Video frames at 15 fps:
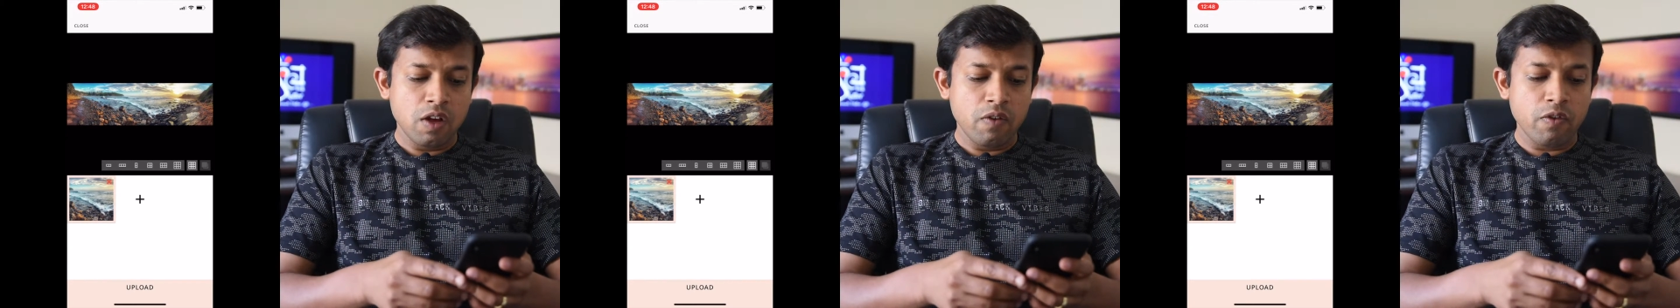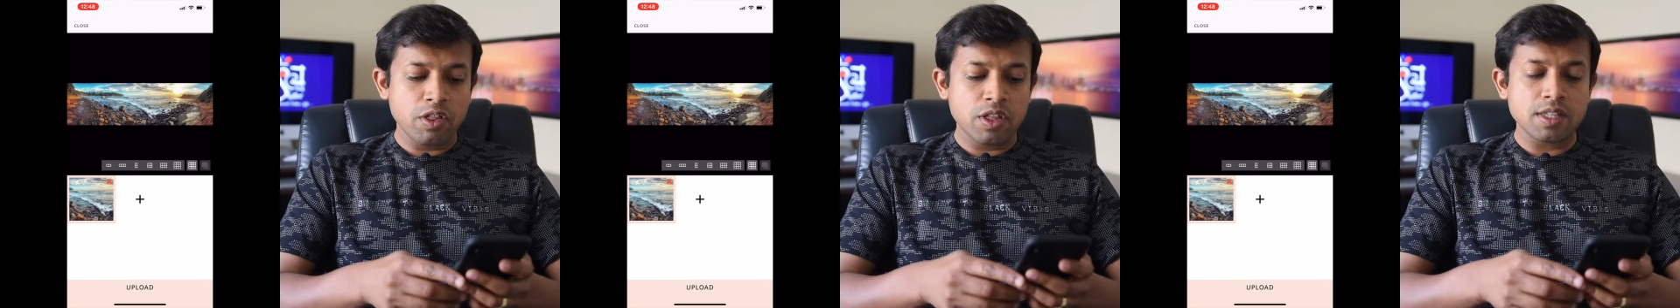
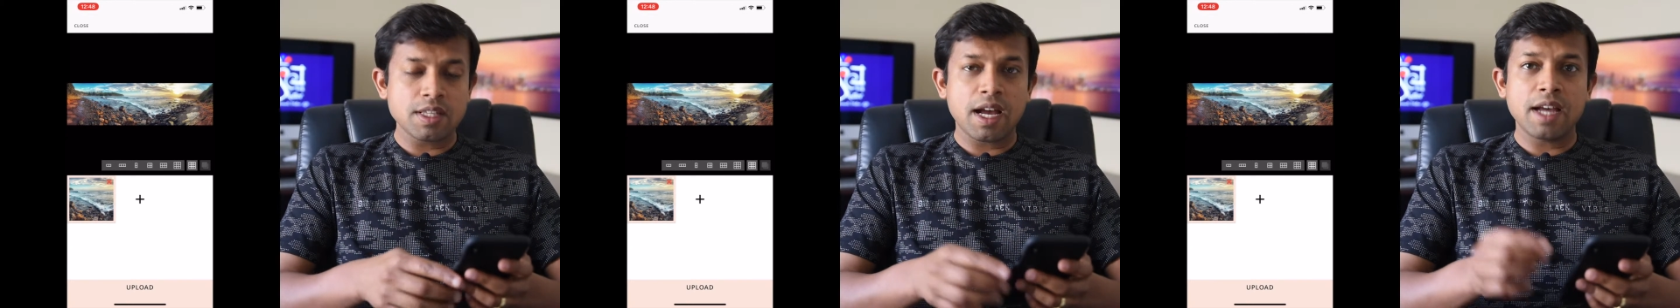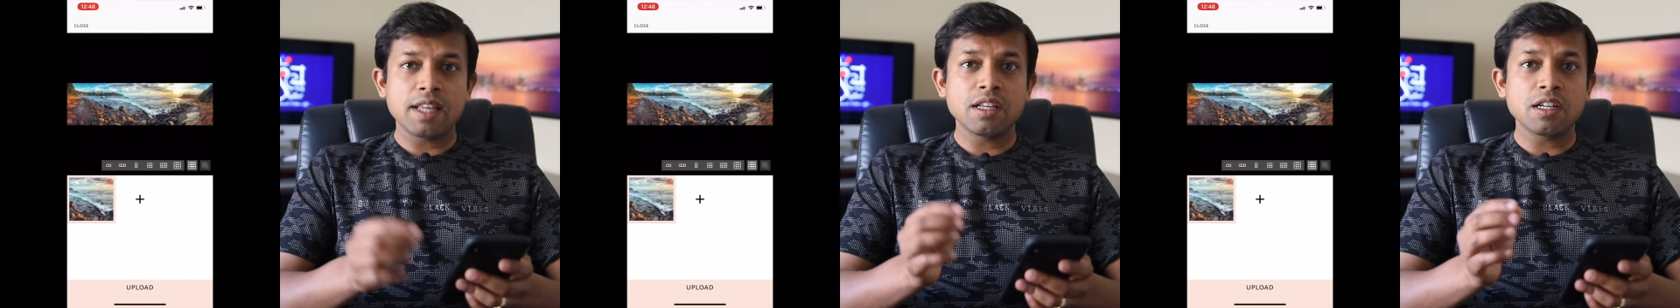which is
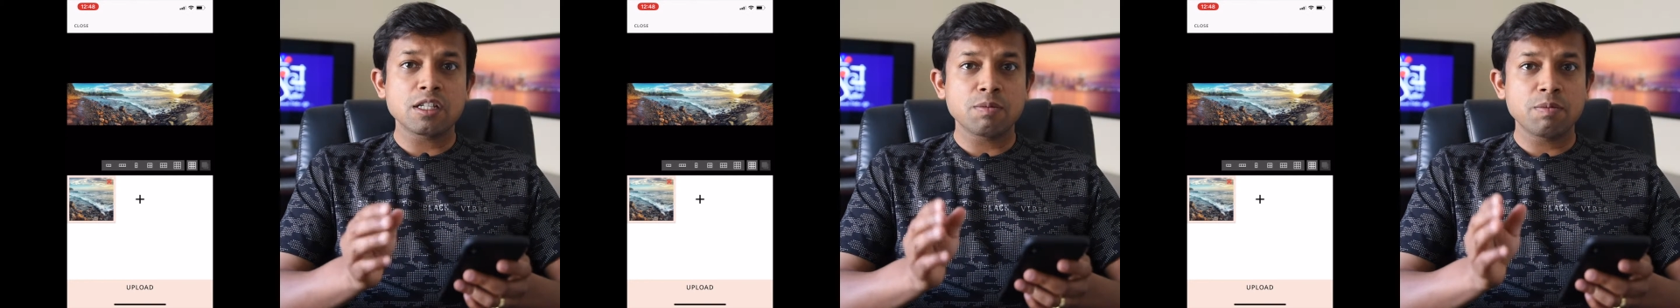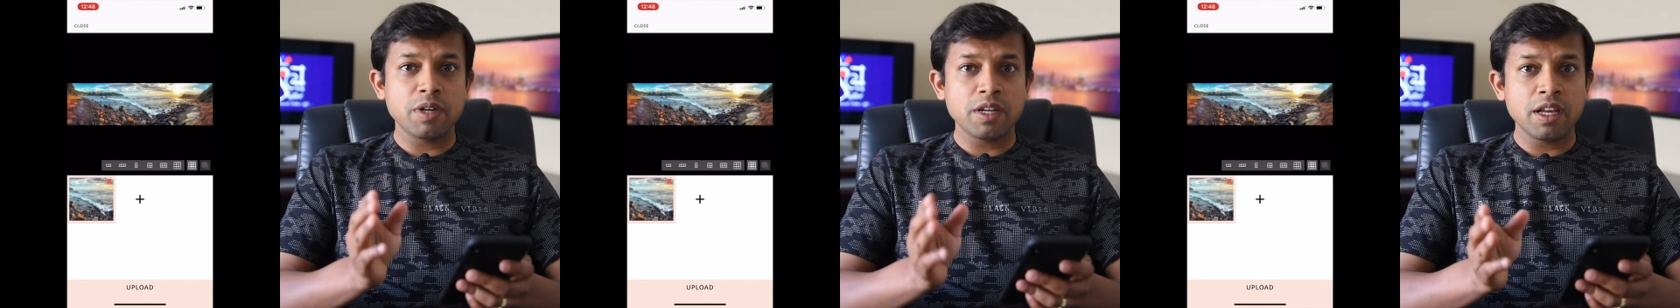either
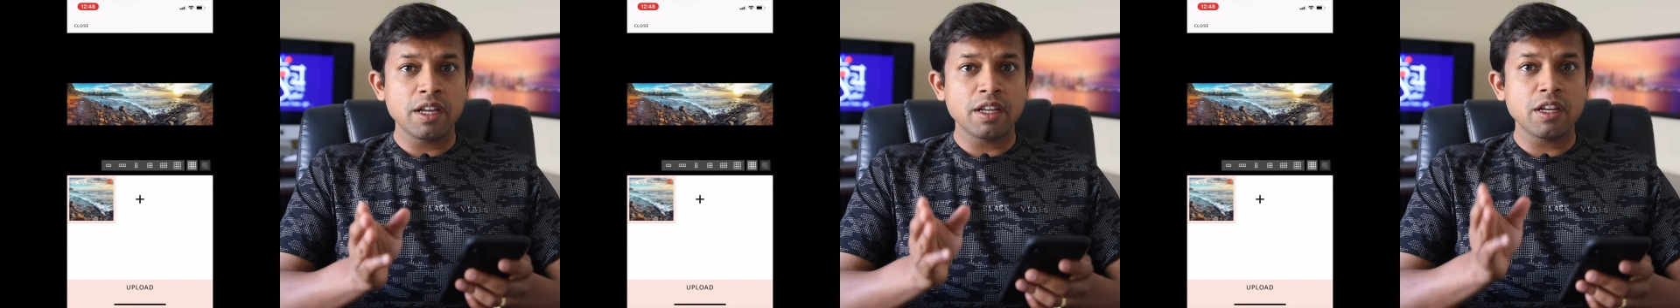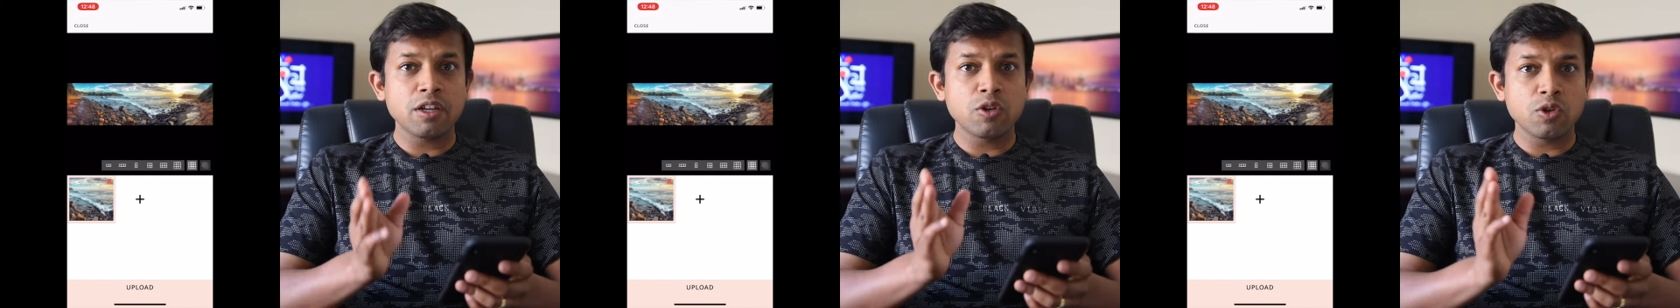splitting
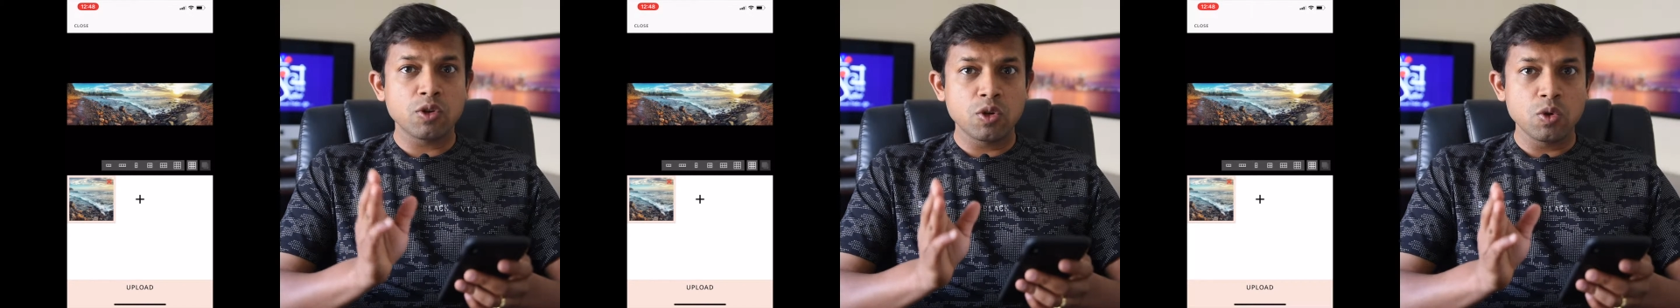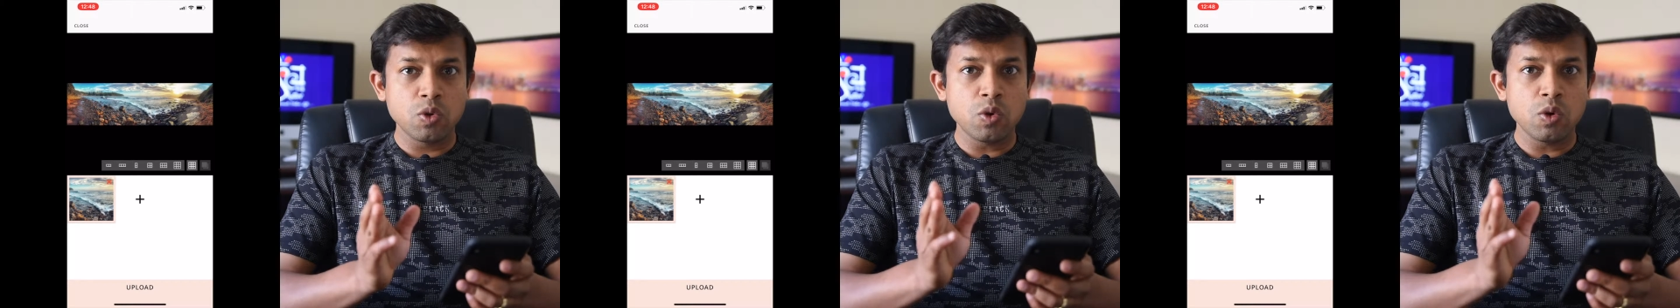it into
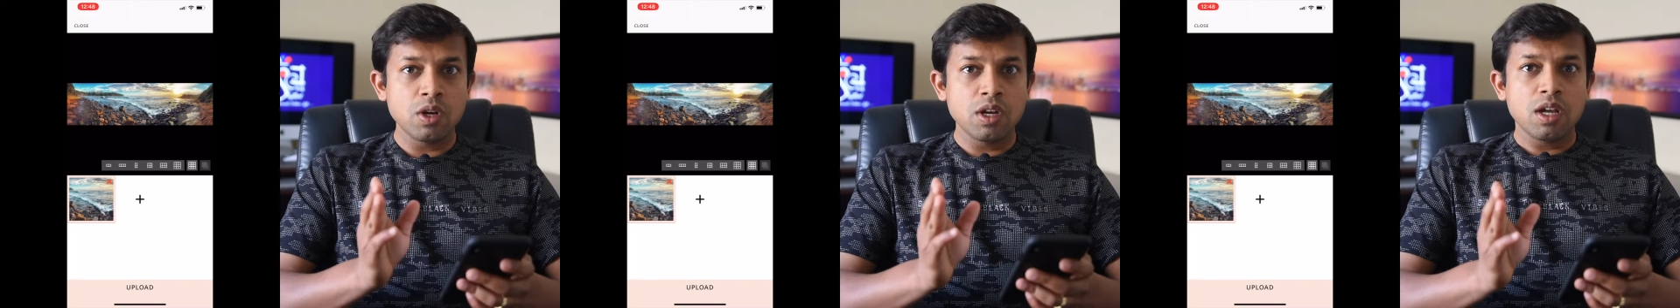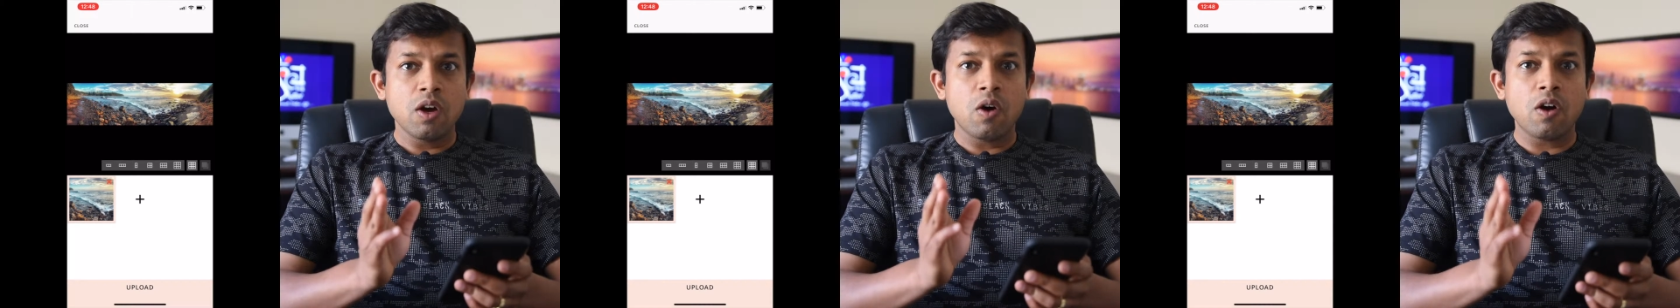2
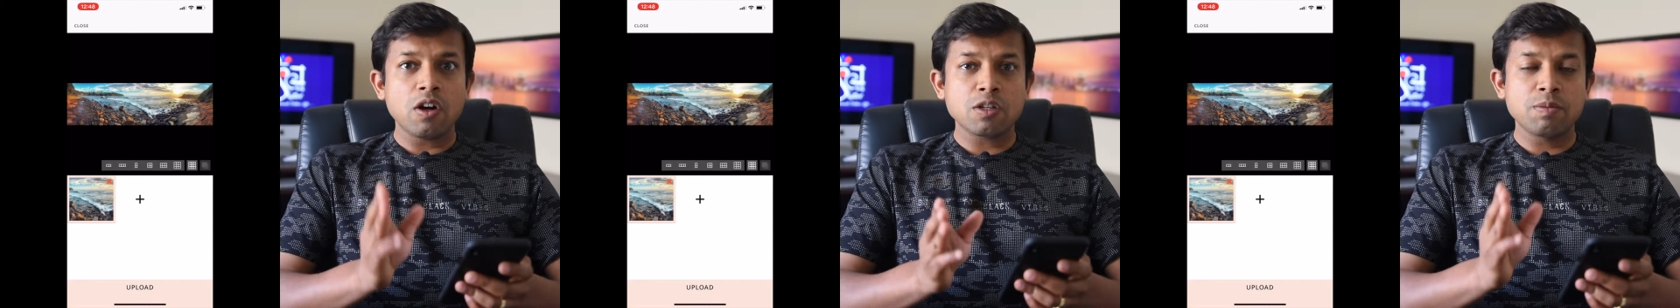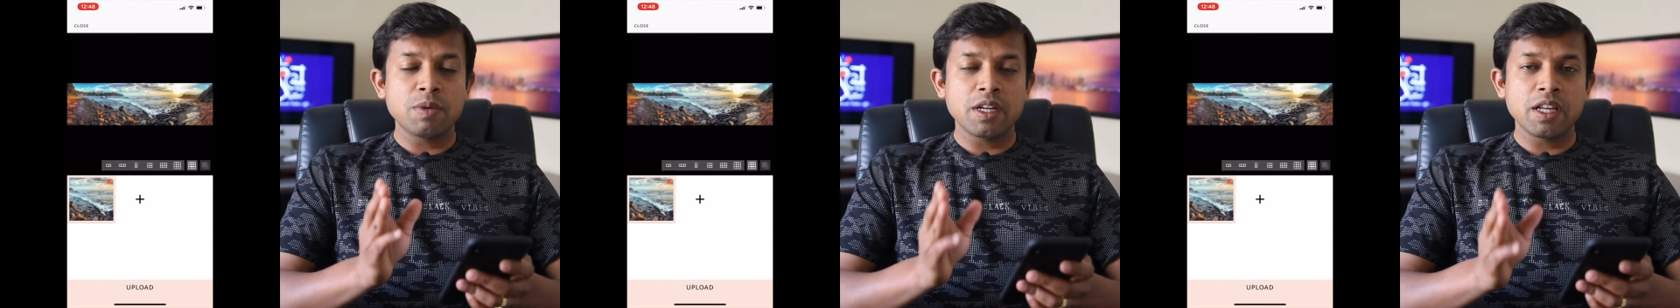or
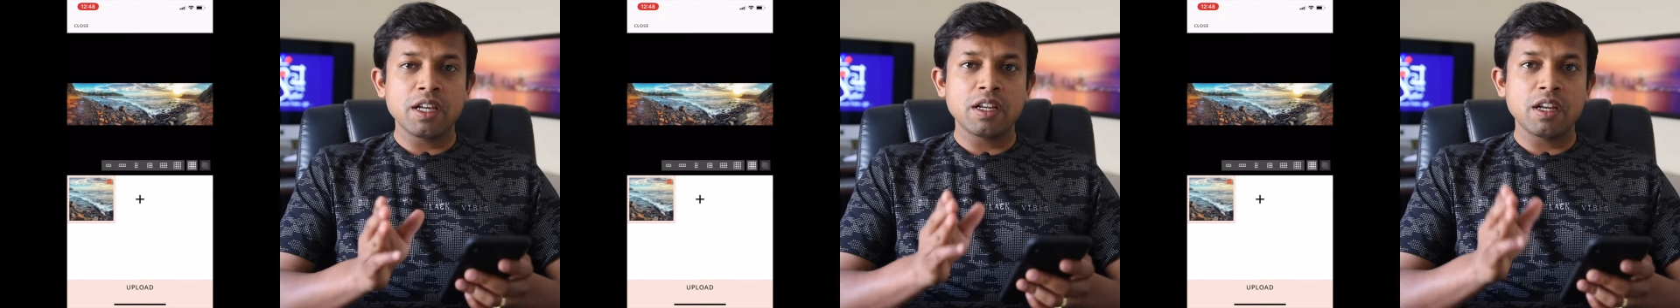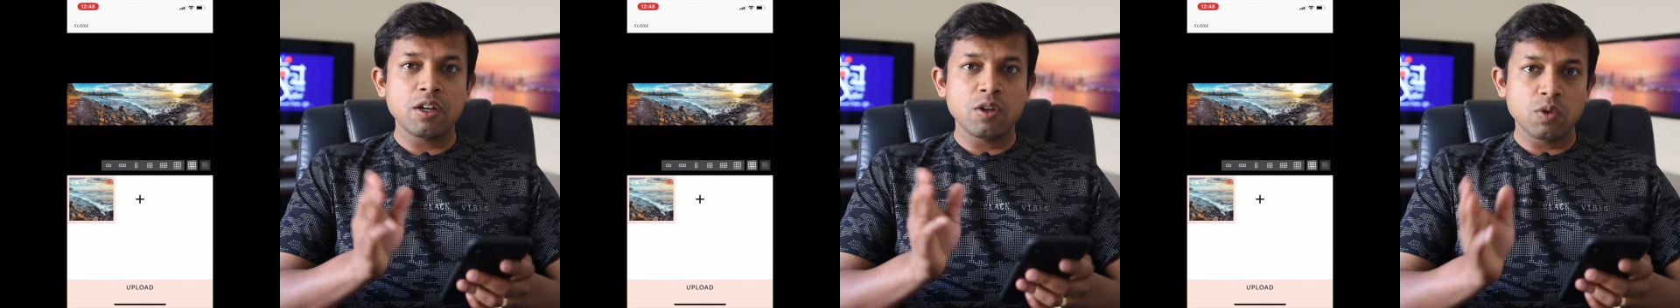splitting
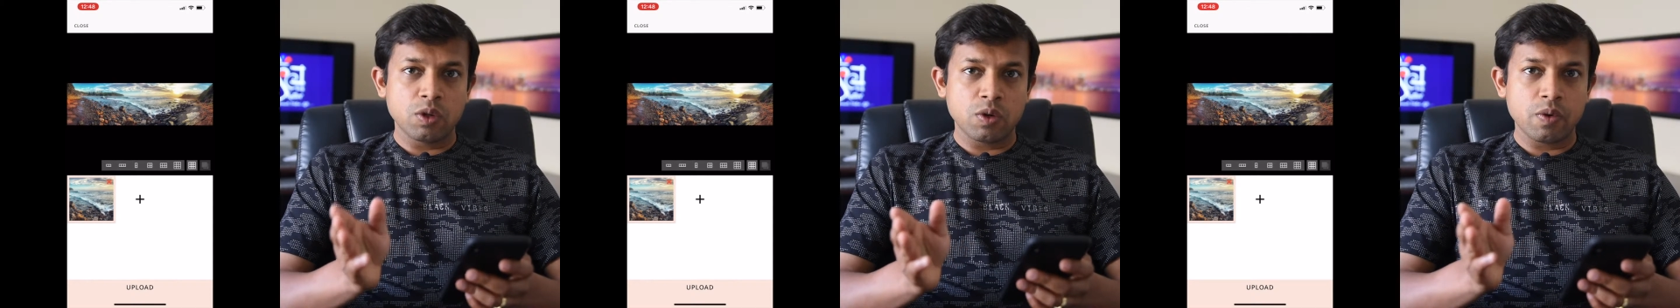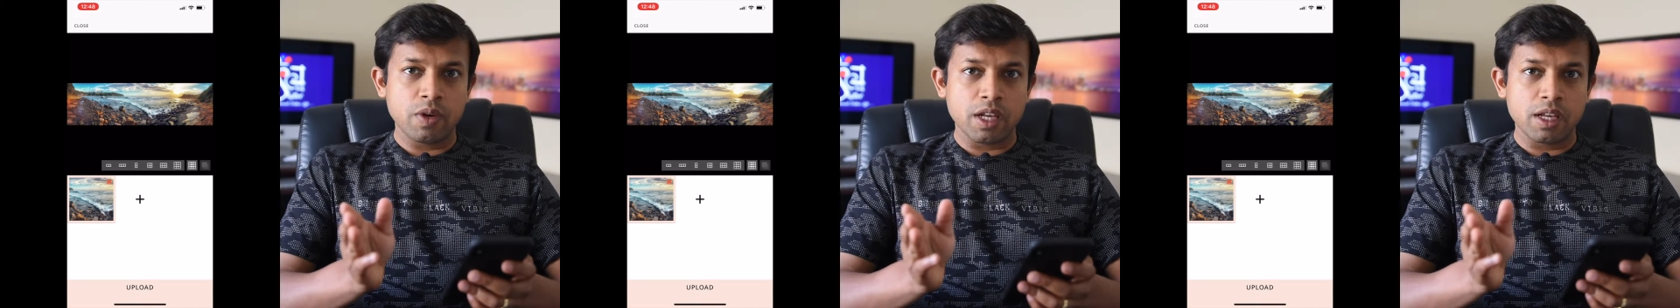it into
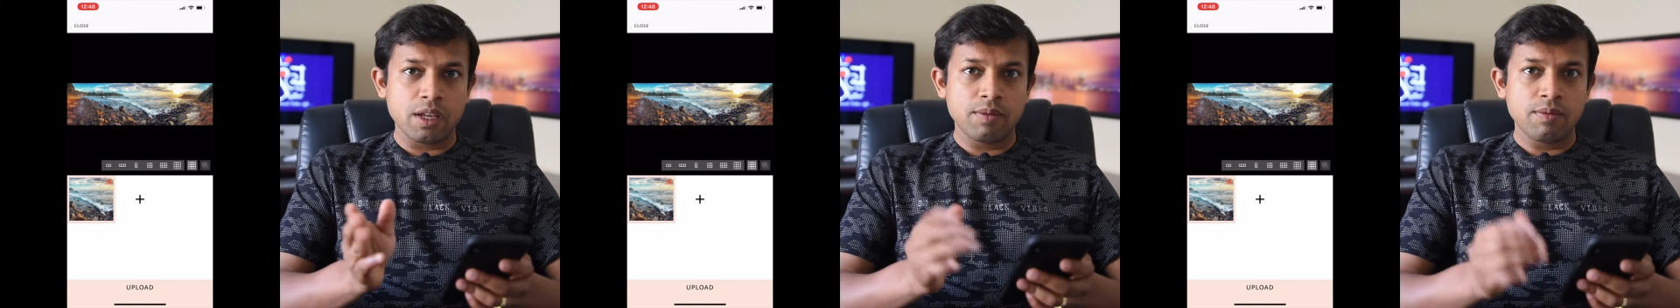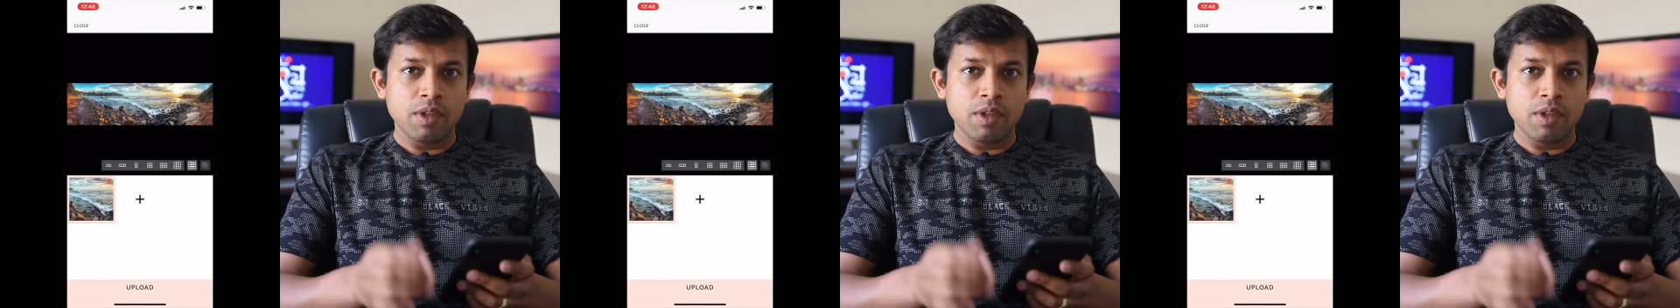3.